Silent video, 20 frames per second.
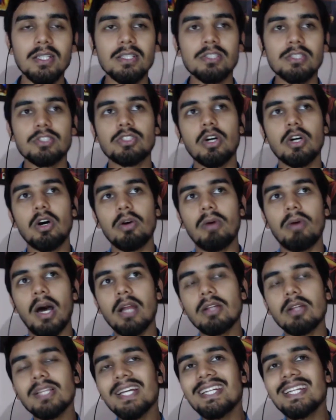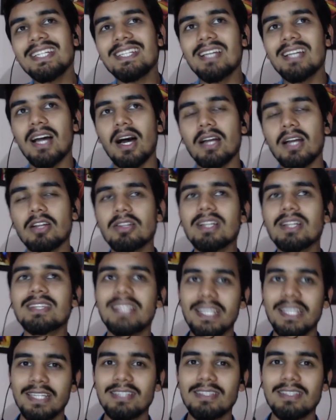So another
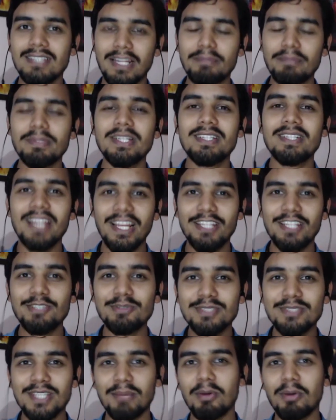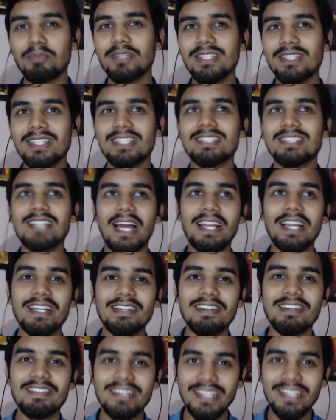thing, let me tell you some of the things I
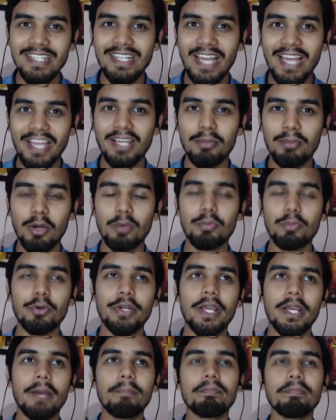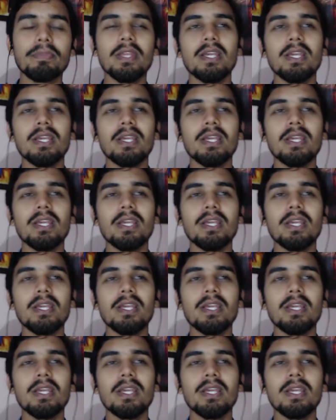didn't really like about Podia.